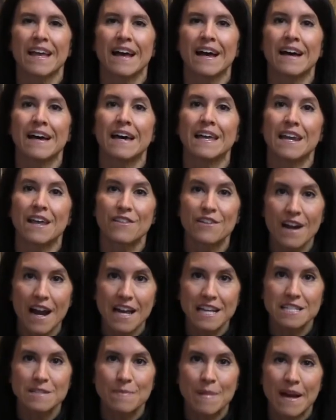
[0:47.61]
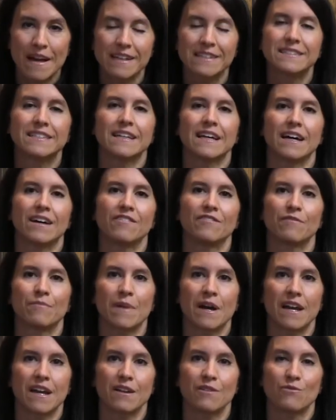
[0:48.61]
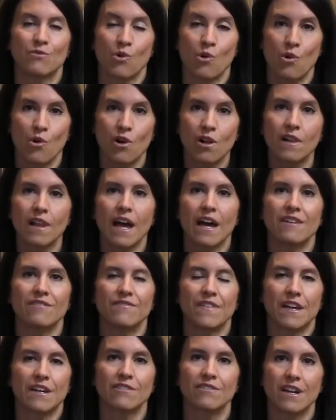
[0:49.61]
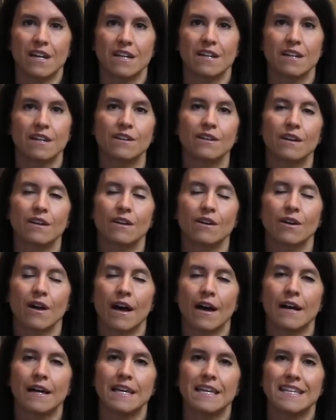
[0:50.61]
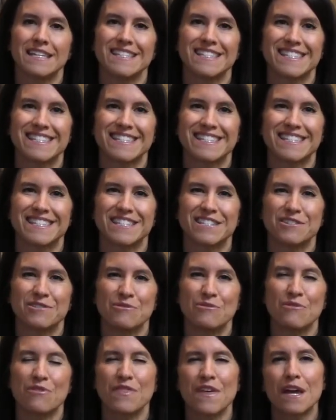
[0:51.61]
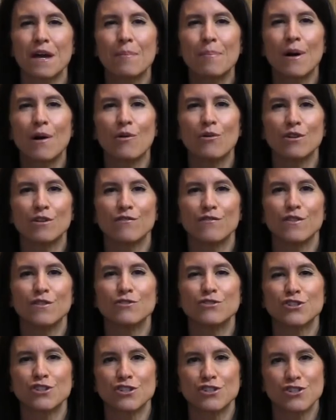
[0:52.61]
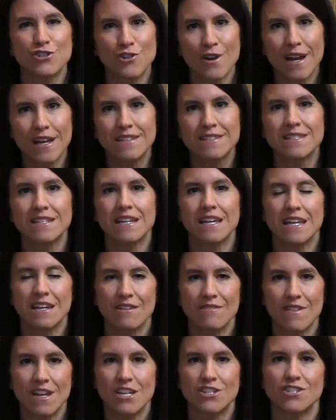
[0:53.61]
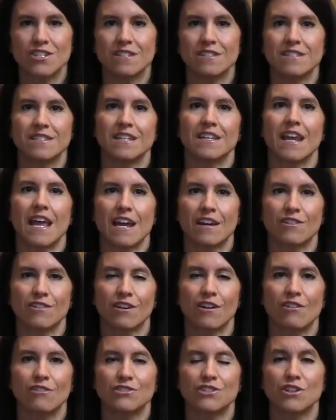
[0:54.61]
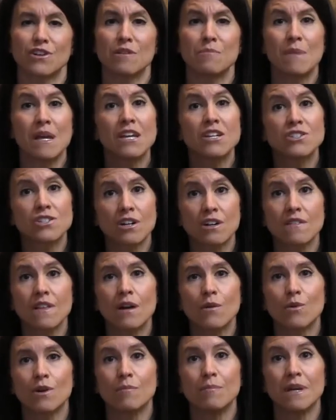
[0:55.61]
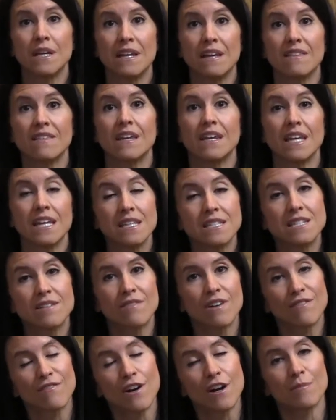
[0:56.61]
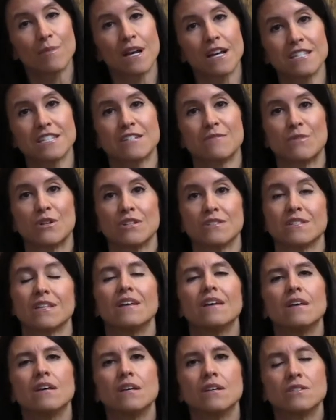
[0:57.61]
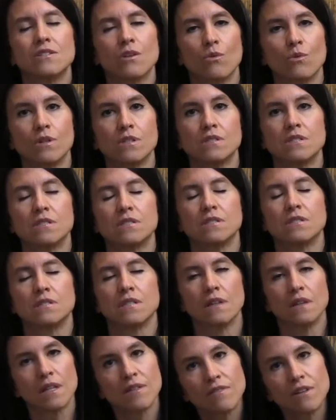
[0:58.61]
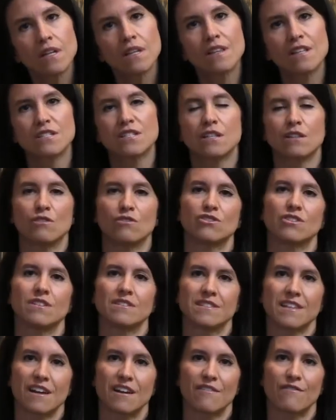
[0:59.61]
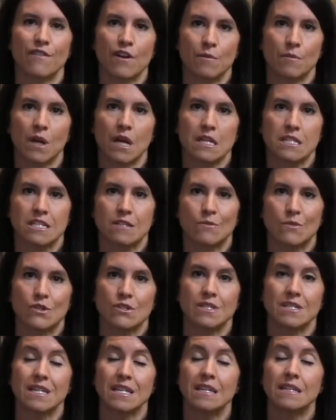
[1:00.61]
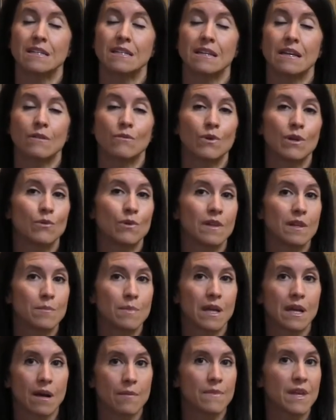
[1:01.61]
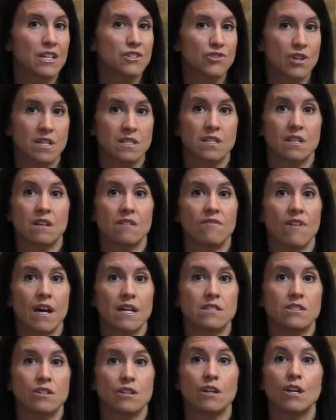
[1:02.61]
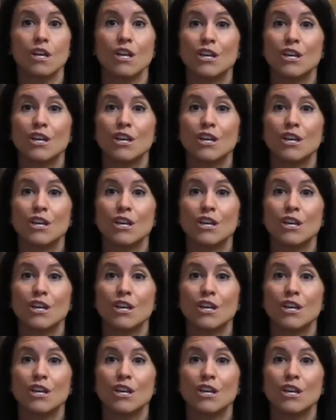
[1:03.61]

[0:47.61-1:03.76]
Another aspect of my role at Federated is to think about future trends and innovations in agriculture and make sure that we're meeting the needs of our farm customers. So we're delivering the solutions that our farm customers need, and we really become that trusted advisor.